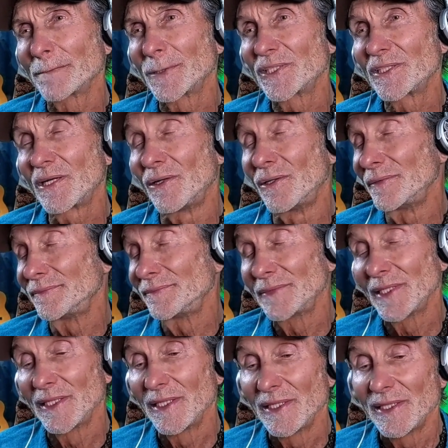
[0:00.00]
So,
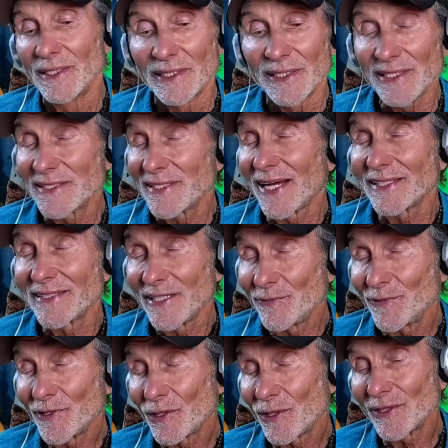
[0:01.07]
is that
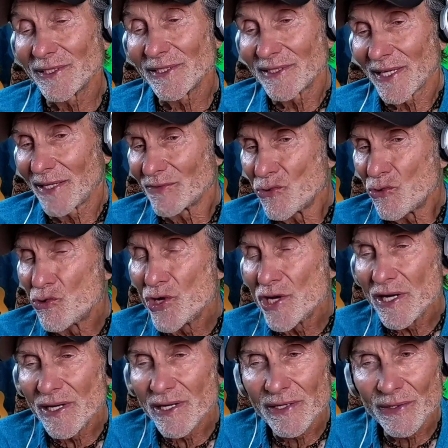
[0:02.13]
difficult? Is that
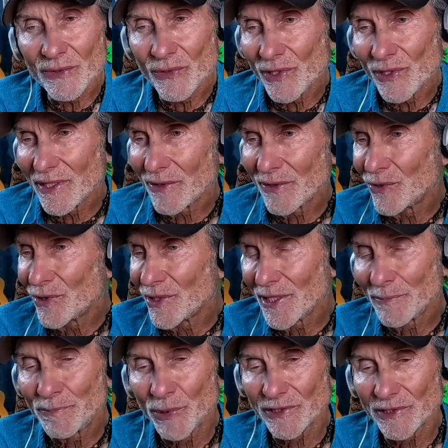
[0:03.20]
really, really,
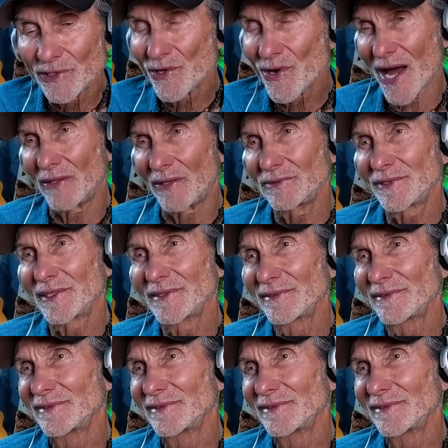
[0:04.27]
really putting you out?